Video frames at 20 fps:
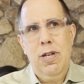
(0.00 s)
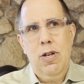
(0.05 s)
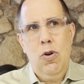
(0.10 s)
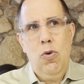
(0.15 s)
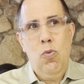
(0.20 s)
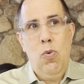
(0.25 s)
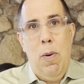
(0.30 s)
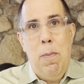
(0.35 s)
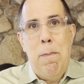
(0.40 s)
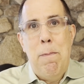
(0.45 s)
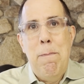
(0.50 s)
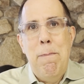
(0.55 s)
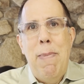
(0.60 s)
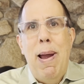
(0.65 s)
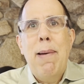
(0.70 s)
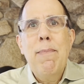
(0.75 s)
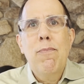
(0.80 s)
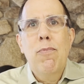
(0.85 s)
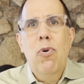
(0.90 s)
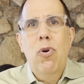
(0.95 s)

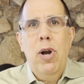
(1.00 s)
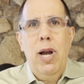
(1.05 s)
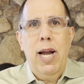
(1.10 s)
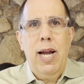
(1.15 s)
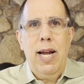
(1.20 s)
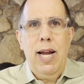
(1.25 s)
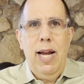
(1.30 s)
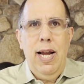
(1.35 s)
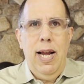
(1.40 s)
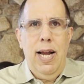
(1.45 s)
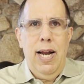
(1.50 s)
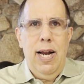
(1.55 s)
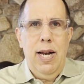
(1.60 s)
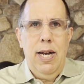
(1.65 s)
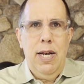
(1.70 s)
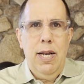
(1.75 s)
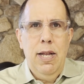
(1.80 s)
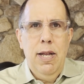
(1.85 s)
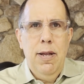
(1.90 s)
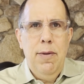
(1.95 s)
remembering
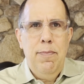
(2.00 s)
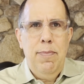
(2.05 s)
and